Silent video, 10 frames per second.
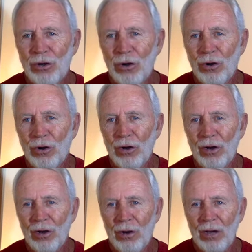or
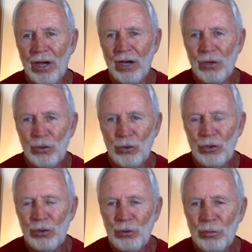uh, who
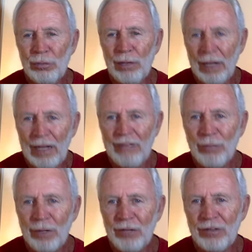who believed
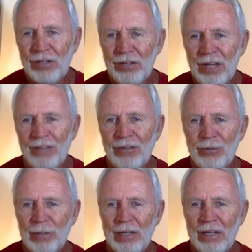what he says Calvinists
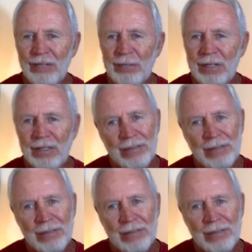believe, but